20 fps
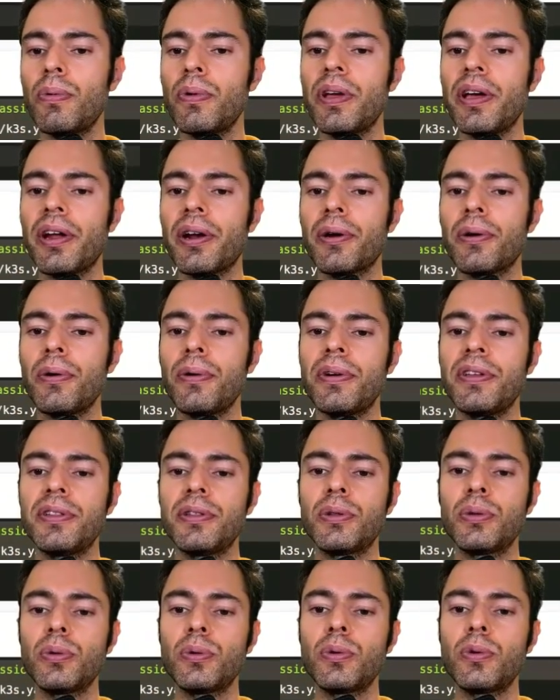we are
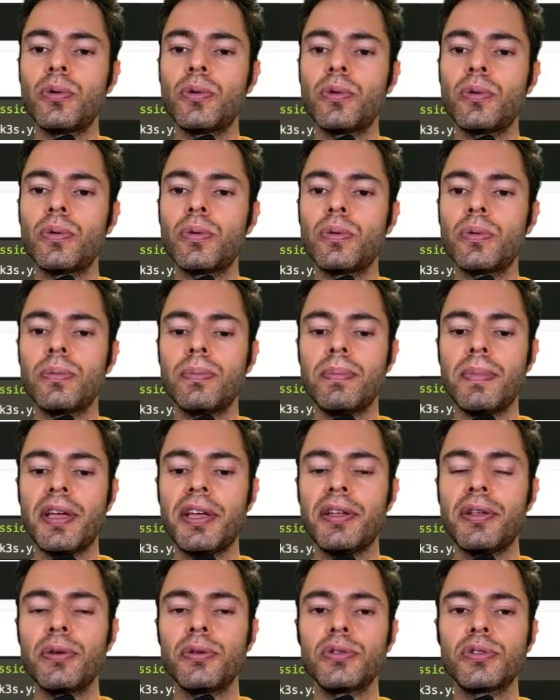going to
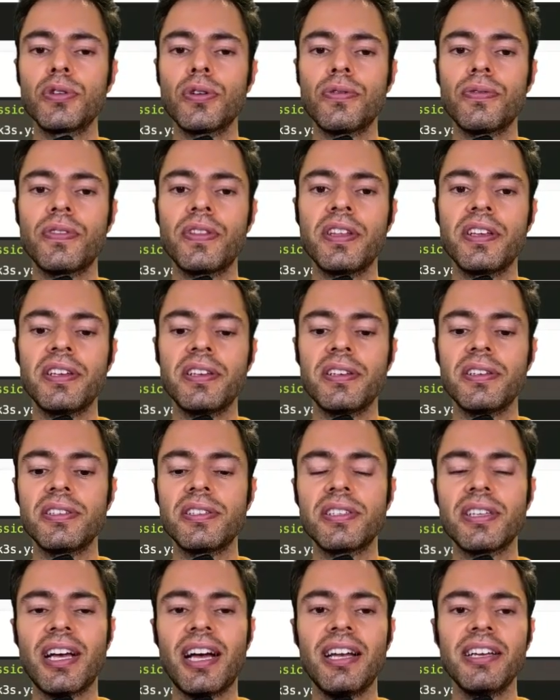make use of
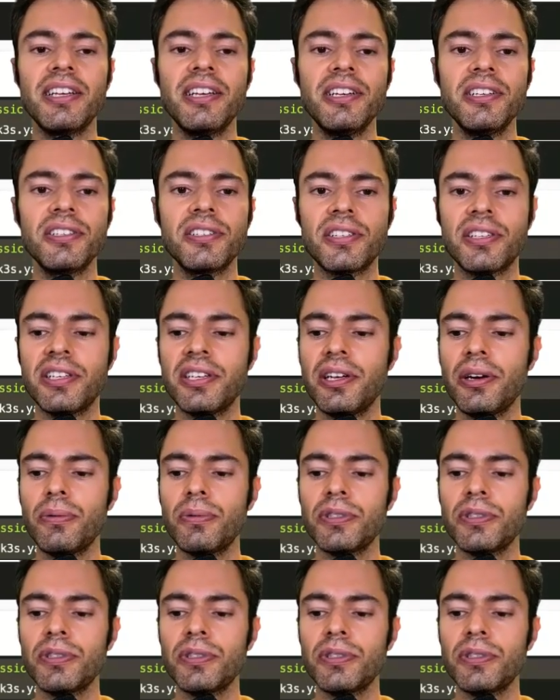this alias here,